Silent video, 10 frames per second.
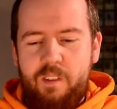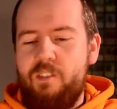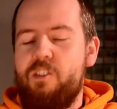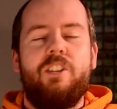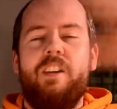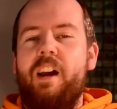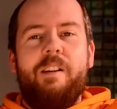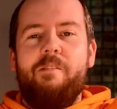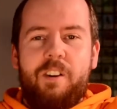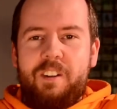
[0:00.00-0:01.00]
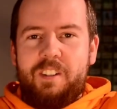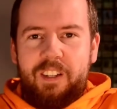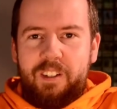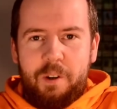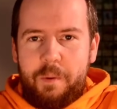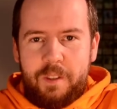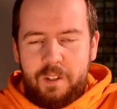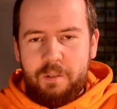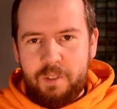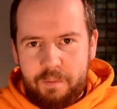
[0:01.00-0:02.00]
skyrocketing up in
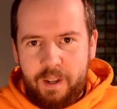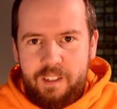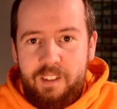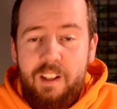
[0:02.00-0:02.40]
terms of mana.